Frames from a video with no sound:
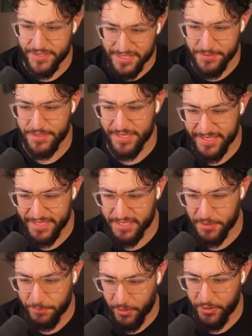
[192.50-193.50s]
seems like he's
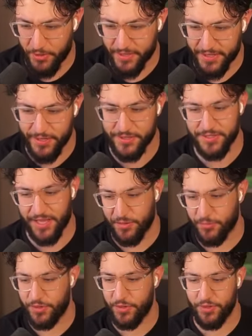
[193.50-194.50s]
the partner character,
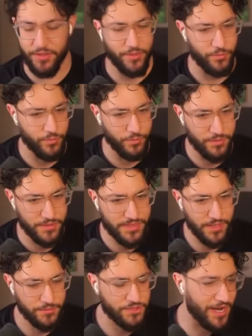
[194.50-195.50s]
like we heard in the
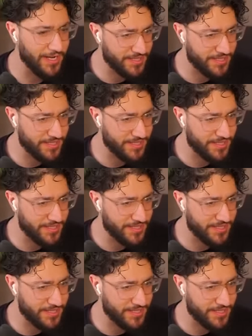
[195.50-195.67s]
rumors. I'm trying to